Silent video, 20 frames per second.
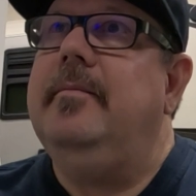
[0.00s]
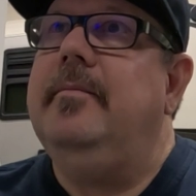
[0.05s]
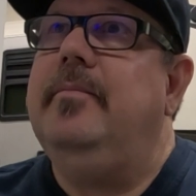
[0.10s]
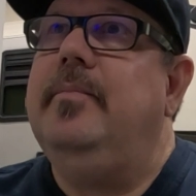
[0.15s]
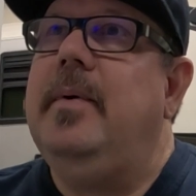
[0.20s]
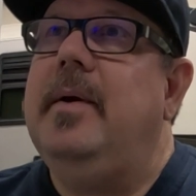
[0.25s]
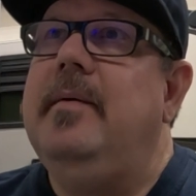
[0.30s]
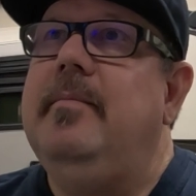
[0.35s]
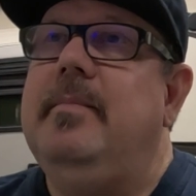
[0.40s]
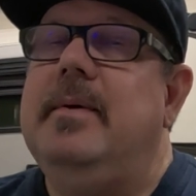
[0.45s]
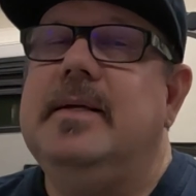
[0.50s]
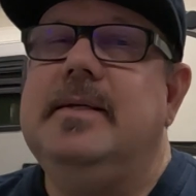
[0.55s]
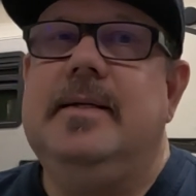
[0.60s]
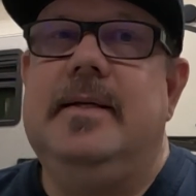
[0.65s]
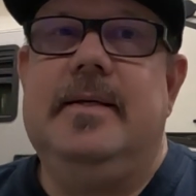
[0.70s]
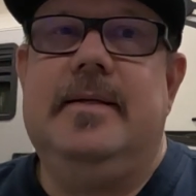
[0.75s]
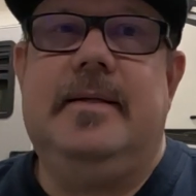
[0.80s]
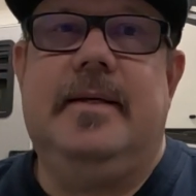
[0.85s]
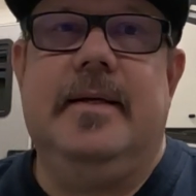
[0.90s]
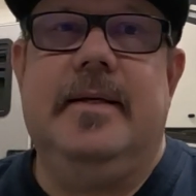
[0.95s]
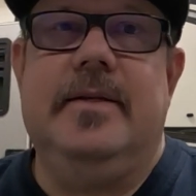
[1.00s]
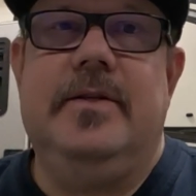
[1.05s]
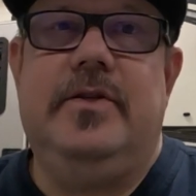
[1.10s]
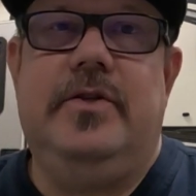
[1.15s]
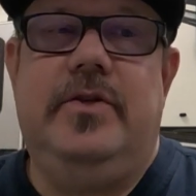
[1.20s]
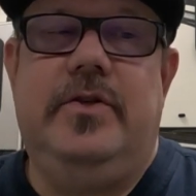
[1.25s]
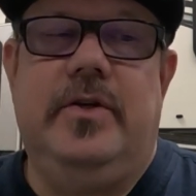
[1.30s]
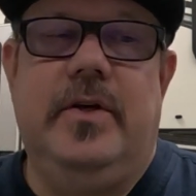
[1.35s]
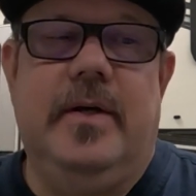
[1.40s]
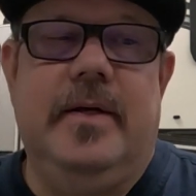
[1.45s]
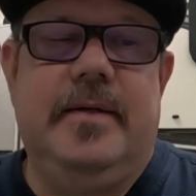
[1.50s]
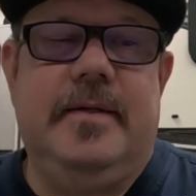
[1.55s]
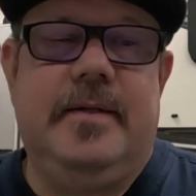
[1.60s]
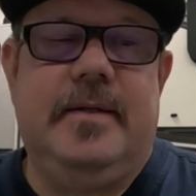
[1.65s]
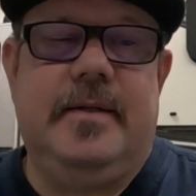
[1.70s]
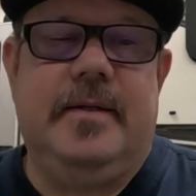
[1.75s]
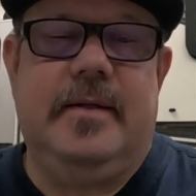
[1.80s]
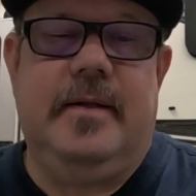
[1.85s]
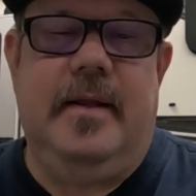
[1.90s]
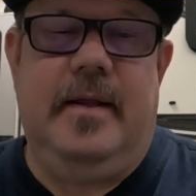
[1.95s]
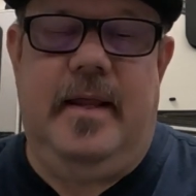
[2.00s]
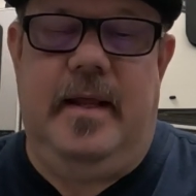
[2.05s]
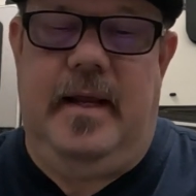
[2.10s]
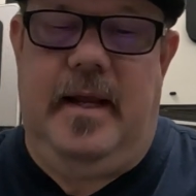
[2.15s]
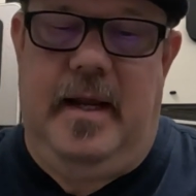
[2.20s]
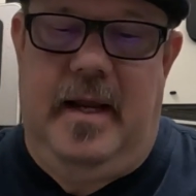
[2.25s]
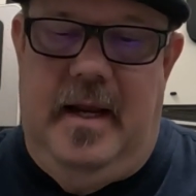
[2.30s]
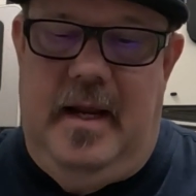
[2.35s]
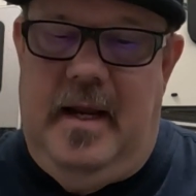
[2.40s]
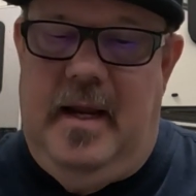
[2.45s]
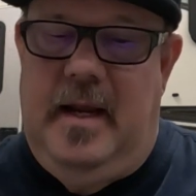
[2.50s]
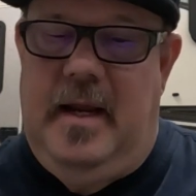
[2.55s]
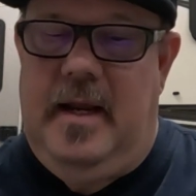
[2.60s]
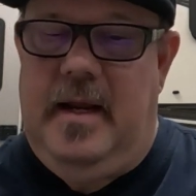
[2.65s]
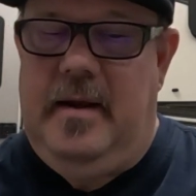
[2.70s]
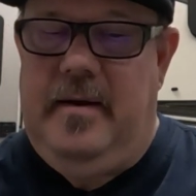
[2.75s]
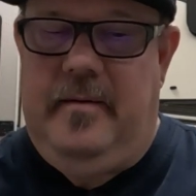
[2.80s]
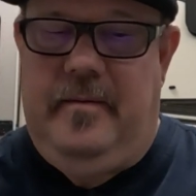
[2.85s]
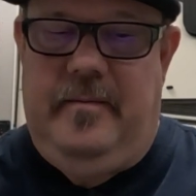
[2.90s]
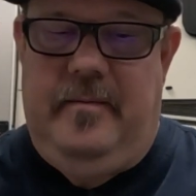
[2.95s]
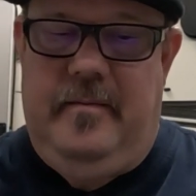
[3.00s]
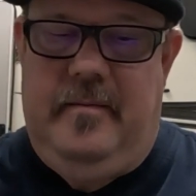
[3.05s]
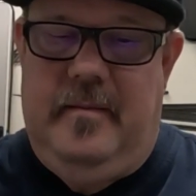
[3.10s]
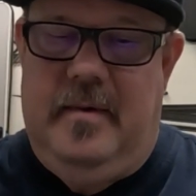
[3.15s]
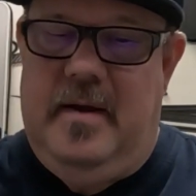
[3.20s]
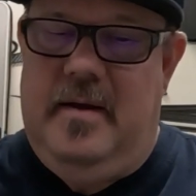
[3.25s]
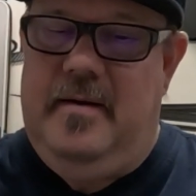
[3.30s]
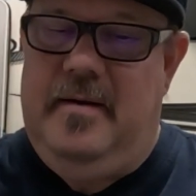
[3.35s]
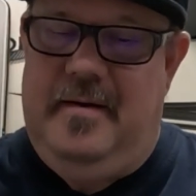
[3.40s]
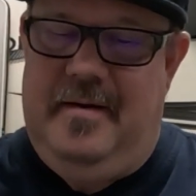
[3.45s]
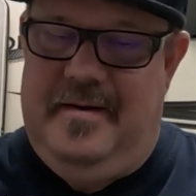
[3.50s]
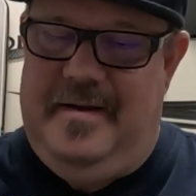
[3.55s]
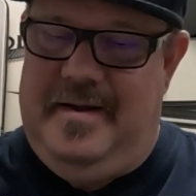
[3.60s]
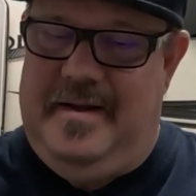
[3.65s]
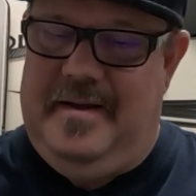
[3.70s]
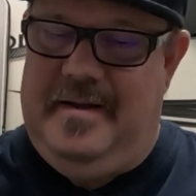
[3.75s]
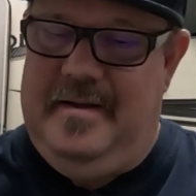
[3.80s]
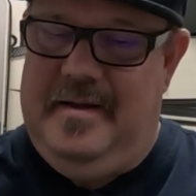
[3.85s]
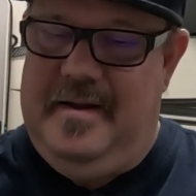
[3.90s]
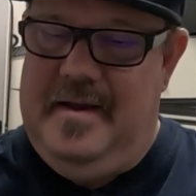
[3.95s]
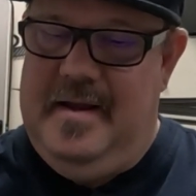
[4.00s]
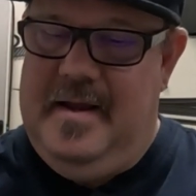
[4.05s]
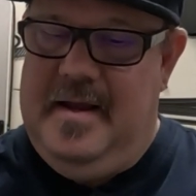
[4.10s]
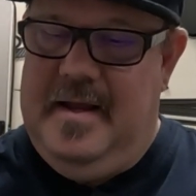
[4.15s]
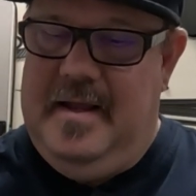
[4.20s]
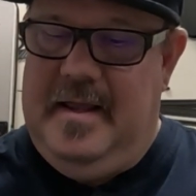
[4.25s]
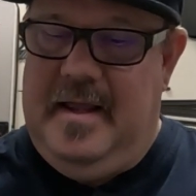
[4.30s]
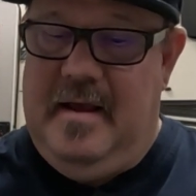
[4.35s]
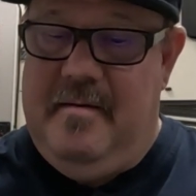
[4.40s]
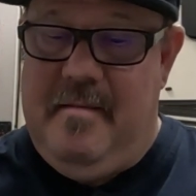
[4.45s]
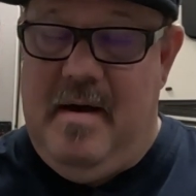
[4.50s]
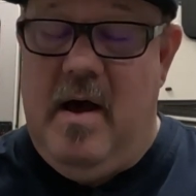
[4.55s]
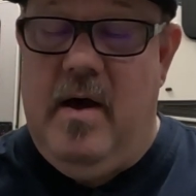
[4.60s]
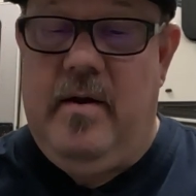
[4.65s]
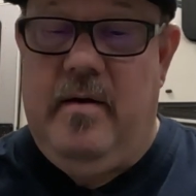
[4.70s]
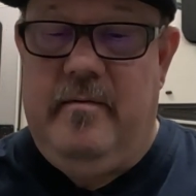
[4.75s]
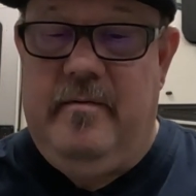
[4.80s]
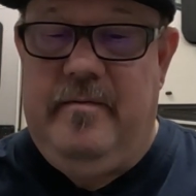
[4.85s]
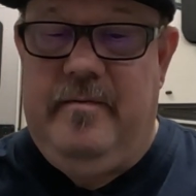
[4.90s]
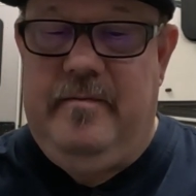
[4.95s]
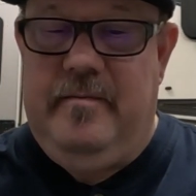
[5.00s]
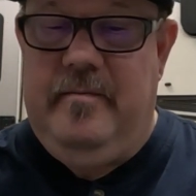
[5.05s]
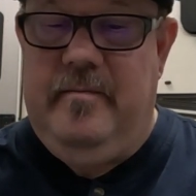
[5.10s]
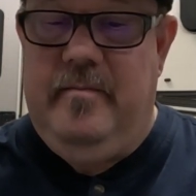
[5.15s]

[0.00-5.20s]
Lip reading: print business is just the amount of